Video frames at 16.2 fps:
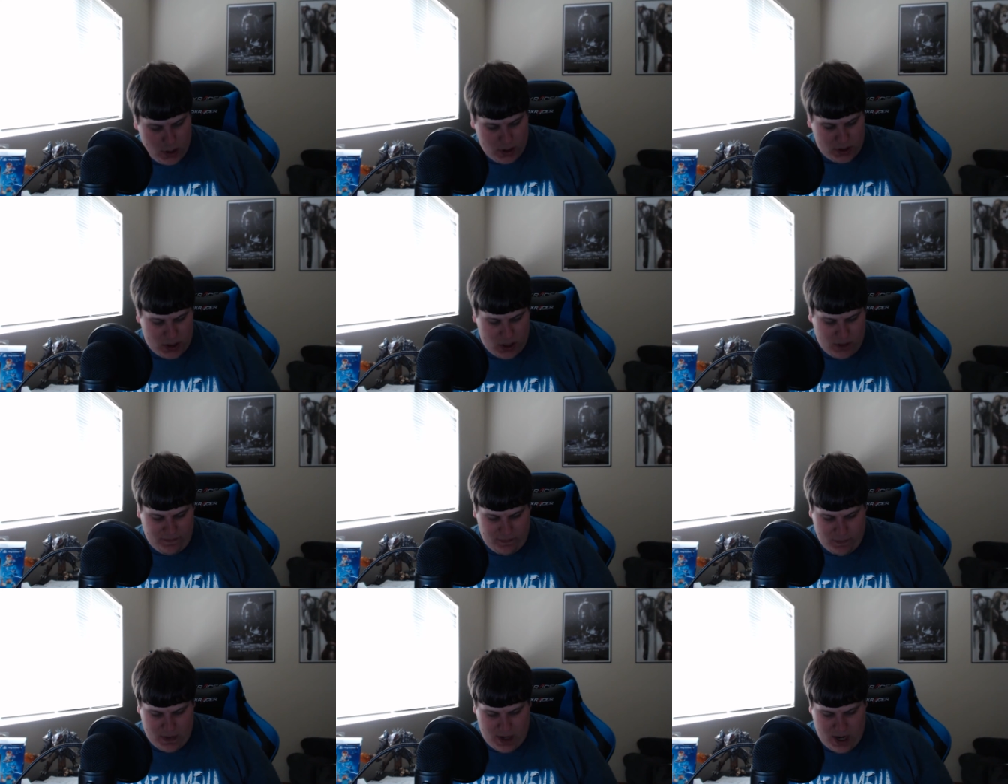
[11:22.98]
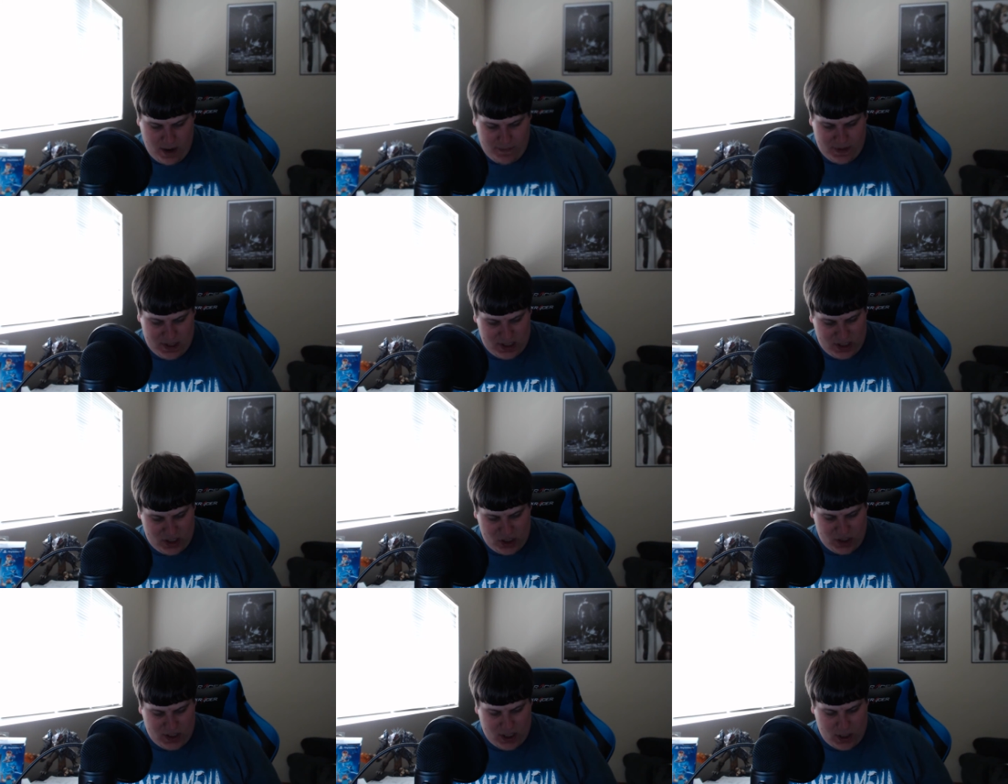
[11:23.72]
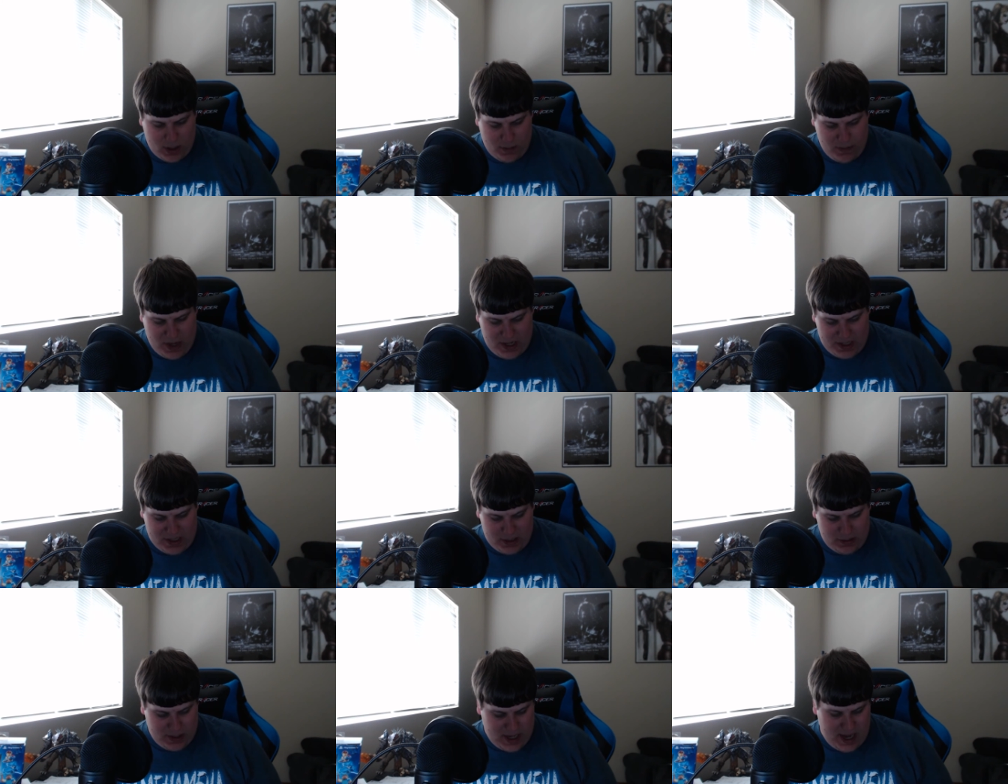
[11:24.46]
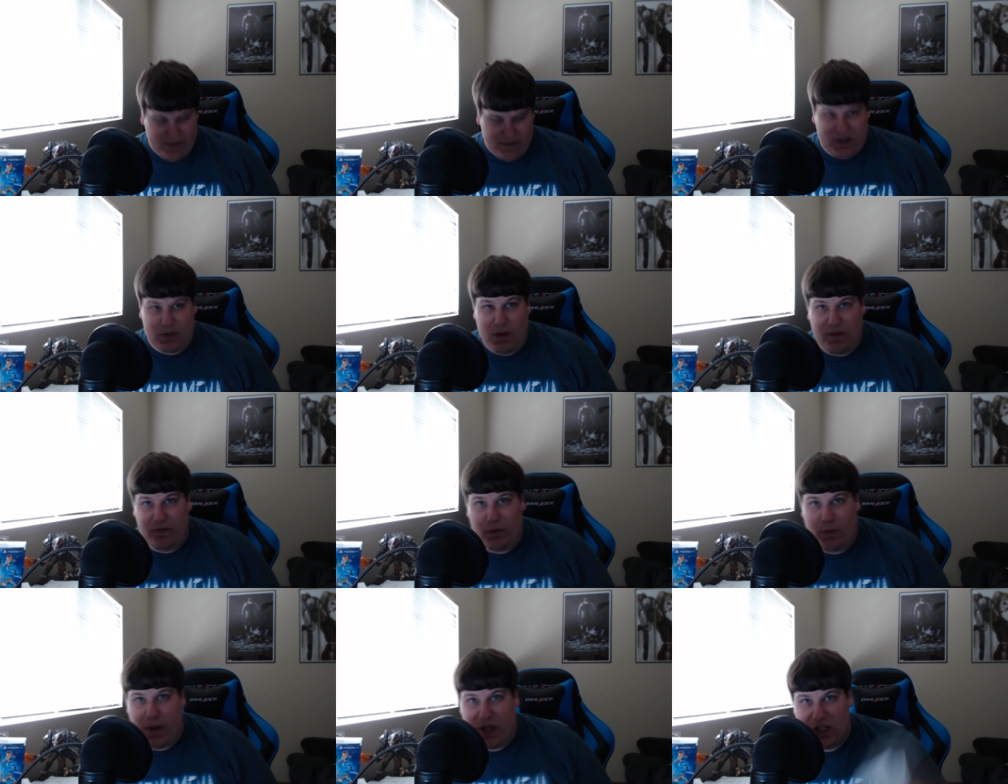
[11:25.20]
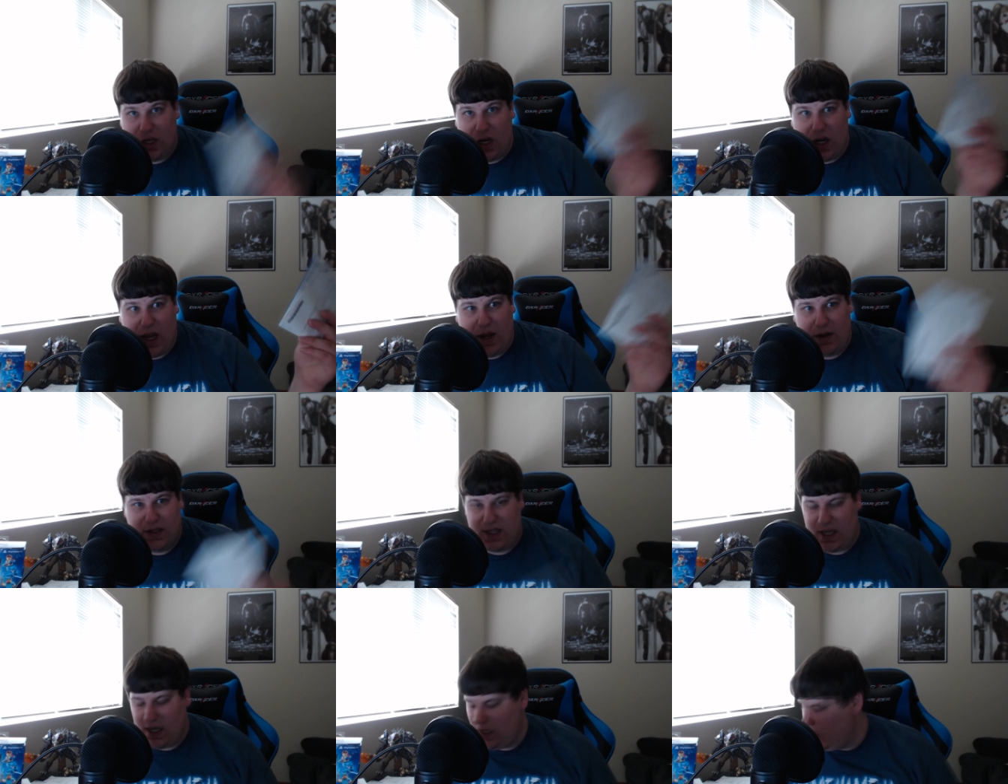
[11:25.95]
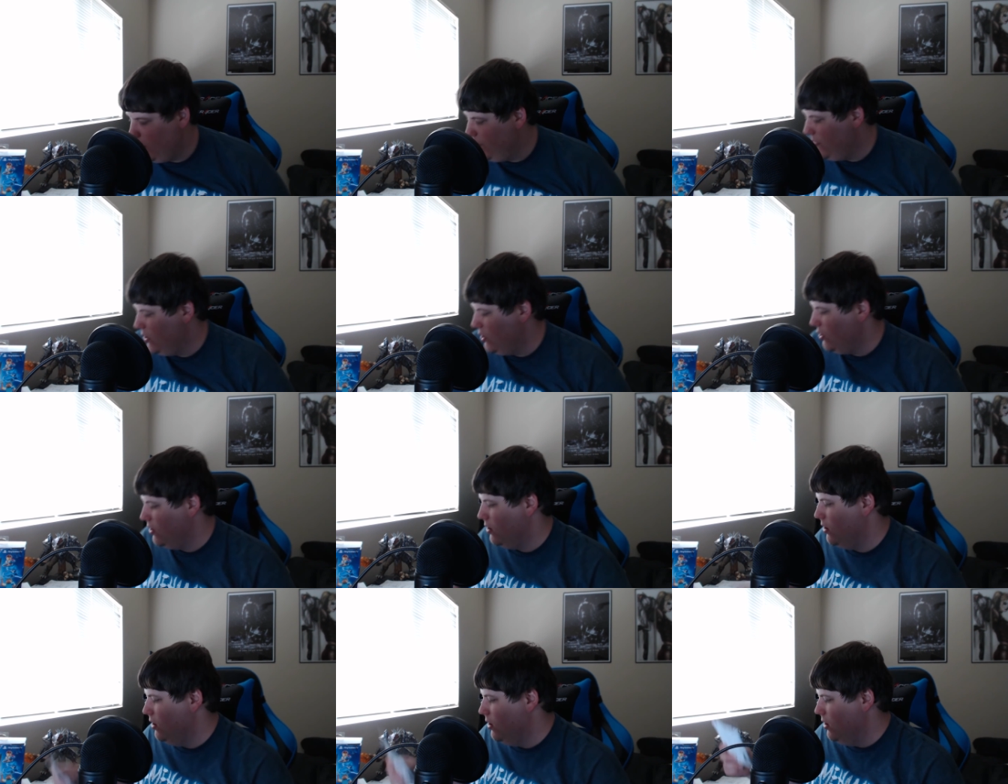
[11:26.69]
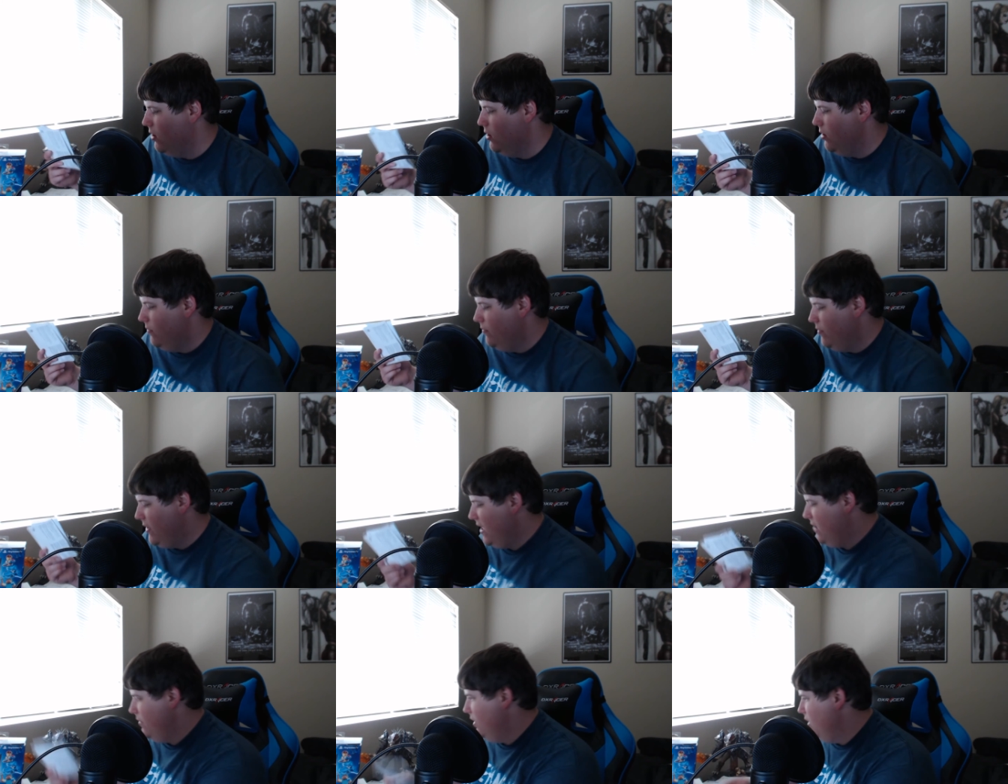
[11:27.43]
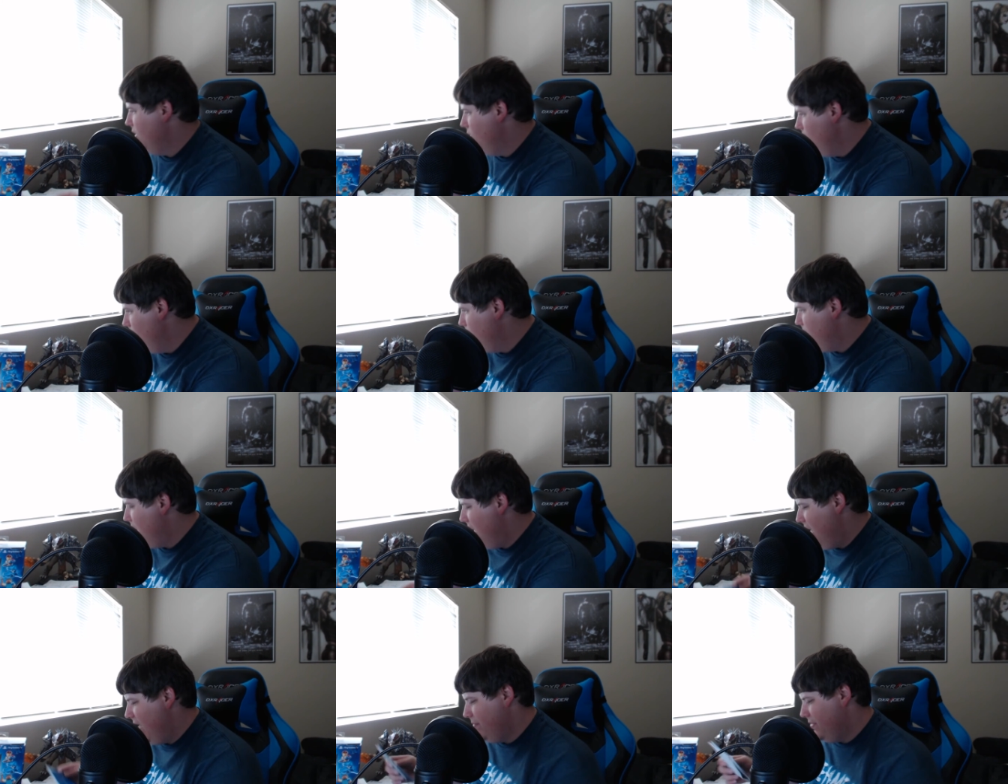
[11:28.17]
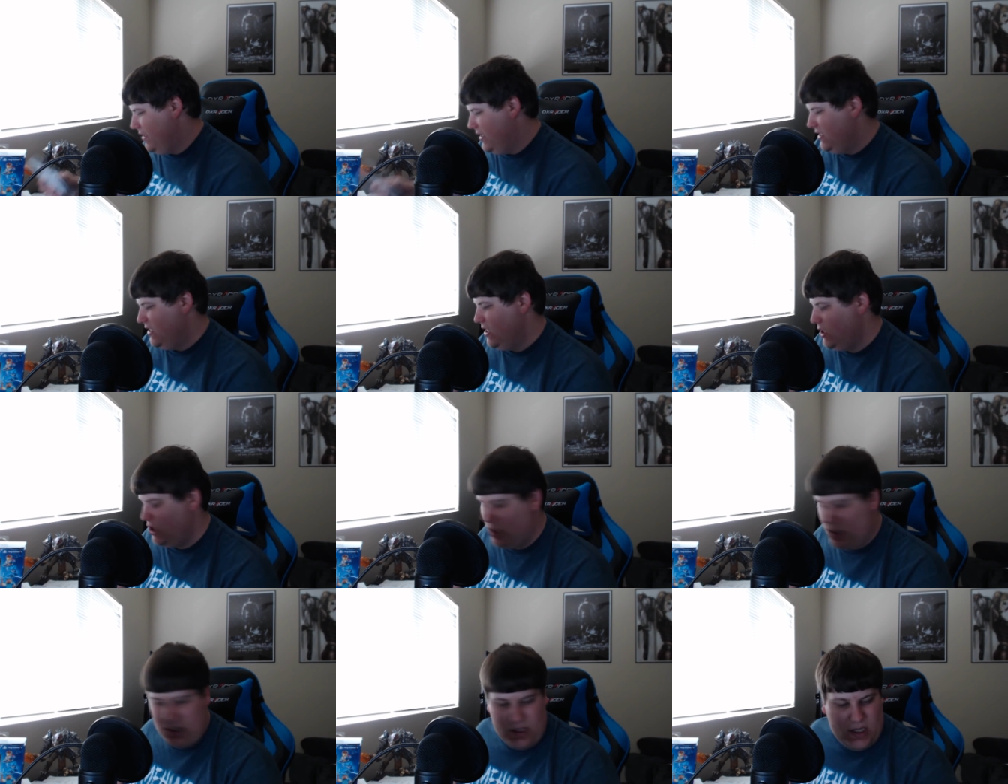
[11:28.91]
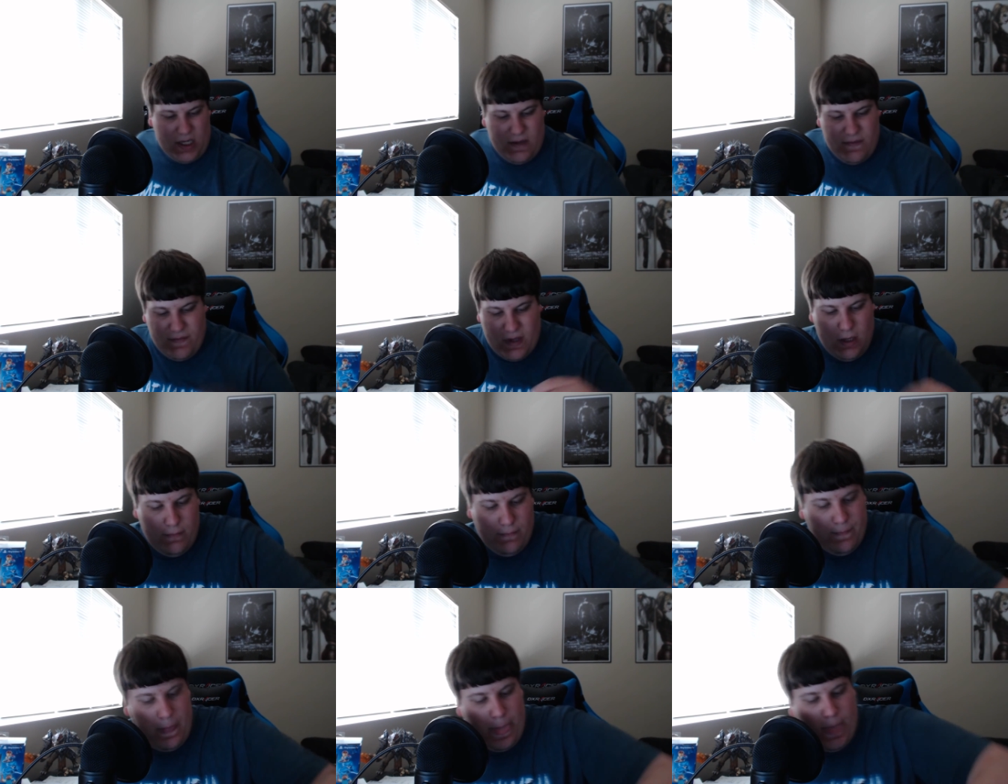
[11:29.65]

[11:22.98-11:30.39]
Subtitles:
So from there, this is just going to basically have some information on how to set up your brandly new bought PlayStation TV.